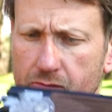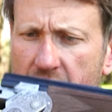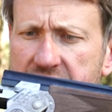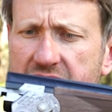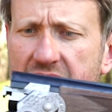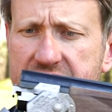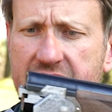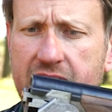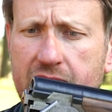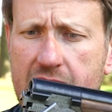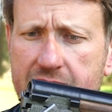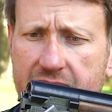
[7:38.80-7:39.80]
So that's the
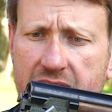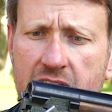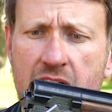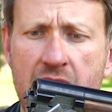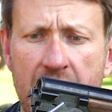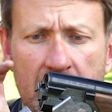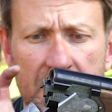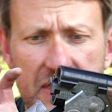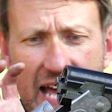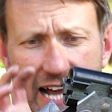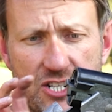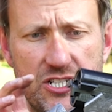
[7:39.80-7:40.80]
engraving.
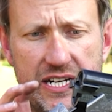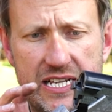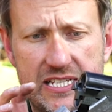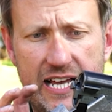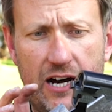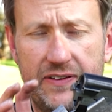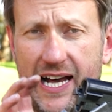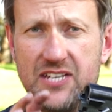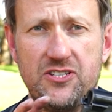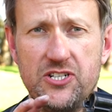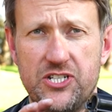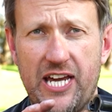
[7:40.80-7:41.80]
The action itself
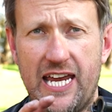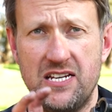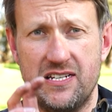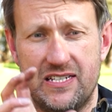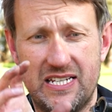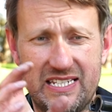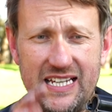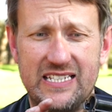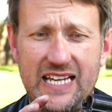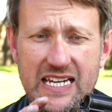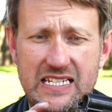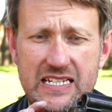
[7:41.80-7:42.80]
hasn't changed. It's a
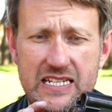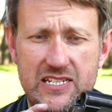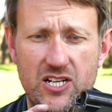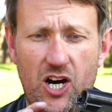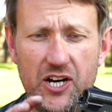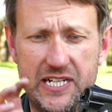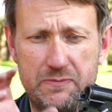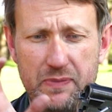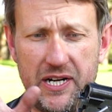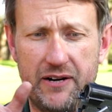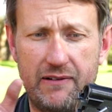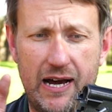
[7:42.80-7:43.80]
680 design. It's
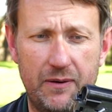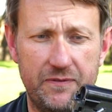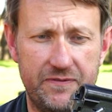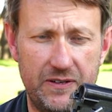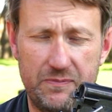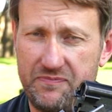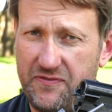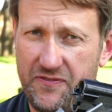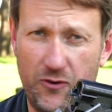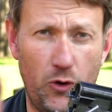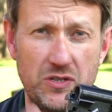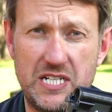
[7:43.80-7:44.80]
been around for
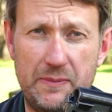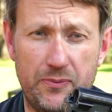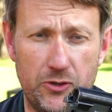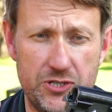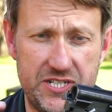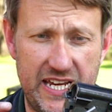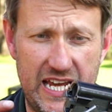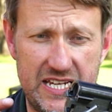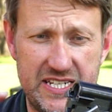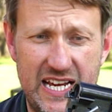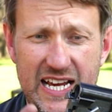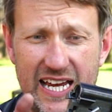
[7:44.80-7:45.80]
40 plus
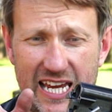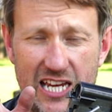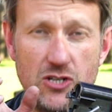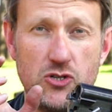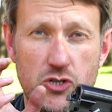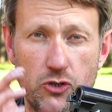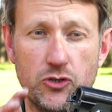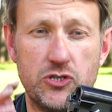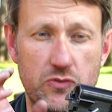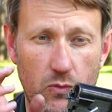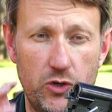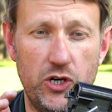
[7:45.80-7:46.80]
years. It
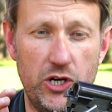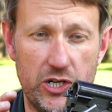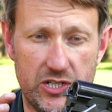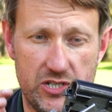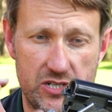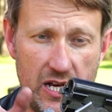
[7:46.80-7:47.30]
just works.